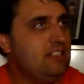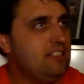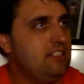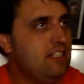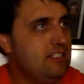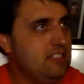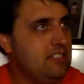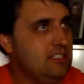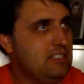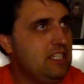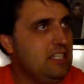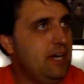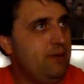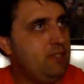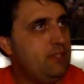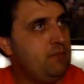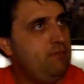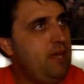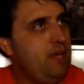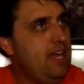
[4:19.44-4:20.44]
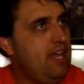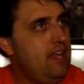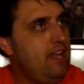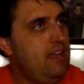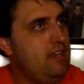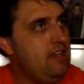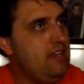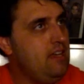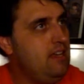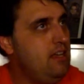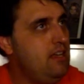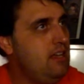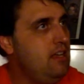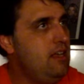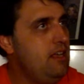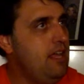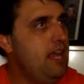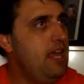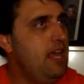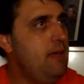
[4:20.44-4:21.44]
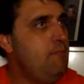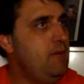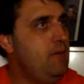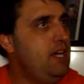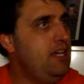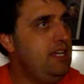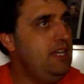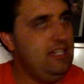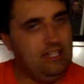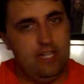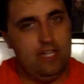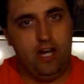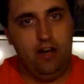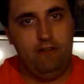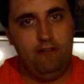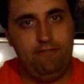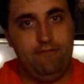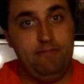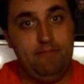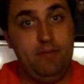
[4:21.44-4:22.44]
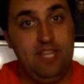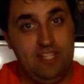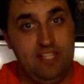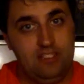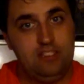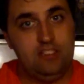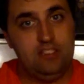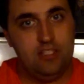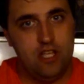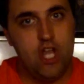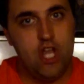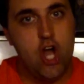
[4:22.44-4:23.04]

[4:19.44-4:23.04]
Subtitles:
got this house band, Emma and the Hoff Beats,